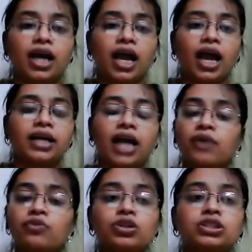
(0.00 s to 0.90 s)
and I
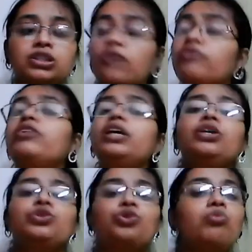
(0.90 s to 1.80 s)
was
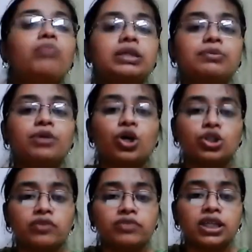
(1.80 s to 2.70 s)
suffering so much because
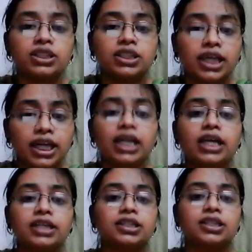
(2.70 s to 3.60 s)
of this
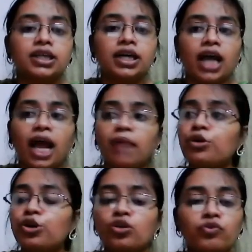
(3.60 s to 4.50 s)
heat and
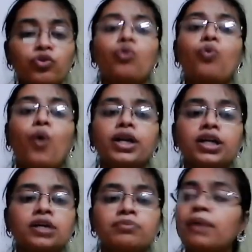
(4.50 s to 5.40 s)
because of no
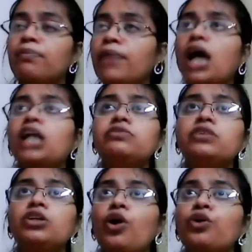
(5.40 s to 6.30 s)
water. My plants
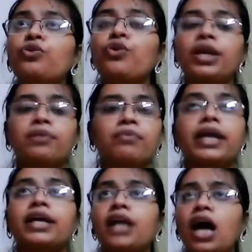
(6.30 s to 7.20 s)
were not growing,
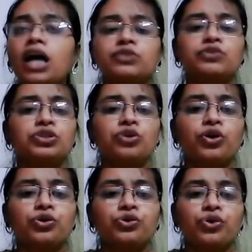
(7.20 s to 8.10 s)
my grass was
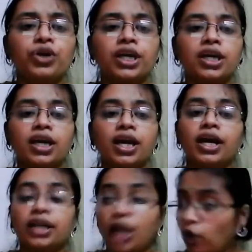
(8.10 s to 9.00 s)
not growing.
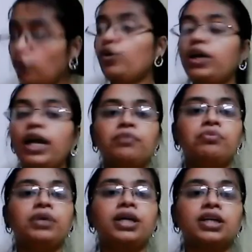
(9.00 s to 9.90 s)
Now look at
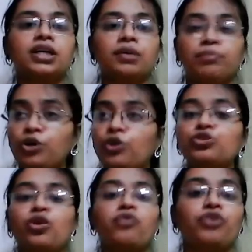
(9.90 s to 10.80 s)
me.
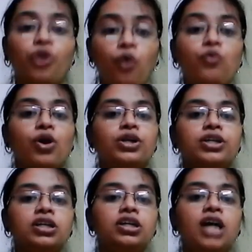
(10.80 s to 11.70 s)
Because of your
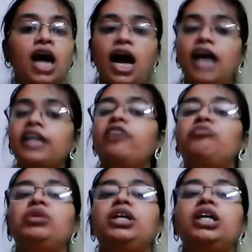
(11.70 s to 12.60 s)
water, I
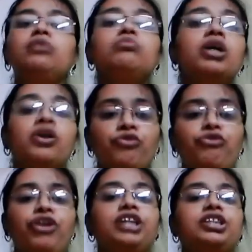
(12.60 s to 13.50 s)
have become
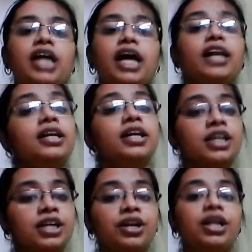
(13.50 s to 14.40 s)
fresh and
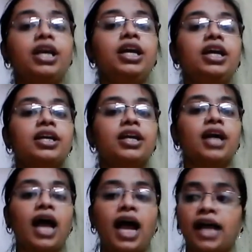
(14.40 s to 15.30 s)
green,
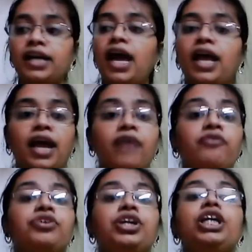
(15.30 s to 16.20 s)
and I
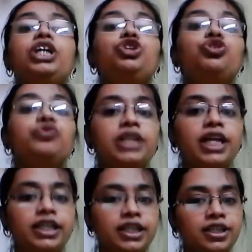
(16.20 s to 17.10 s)
have
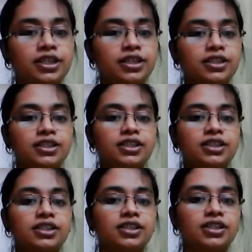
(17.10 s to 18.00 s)
rejuvenated.
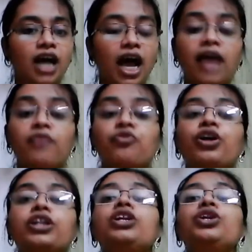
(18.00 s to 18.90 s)
I have
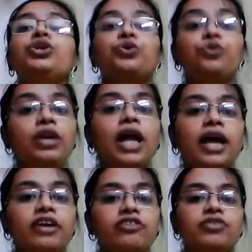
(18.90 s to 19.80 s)
gotten new
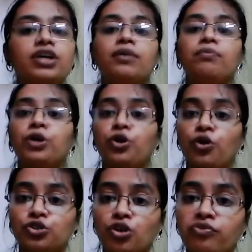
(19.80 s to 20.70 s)
life
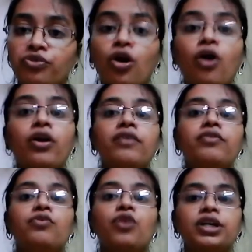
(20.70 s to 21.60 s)
because of your
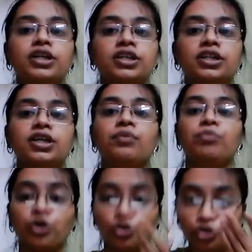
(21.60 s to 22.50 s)
river water,
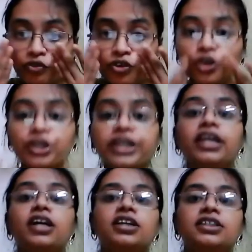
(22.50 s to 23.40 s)
because of your
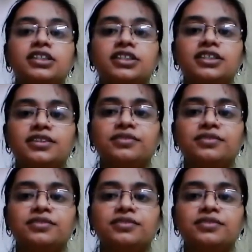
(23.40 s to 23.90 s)
tears.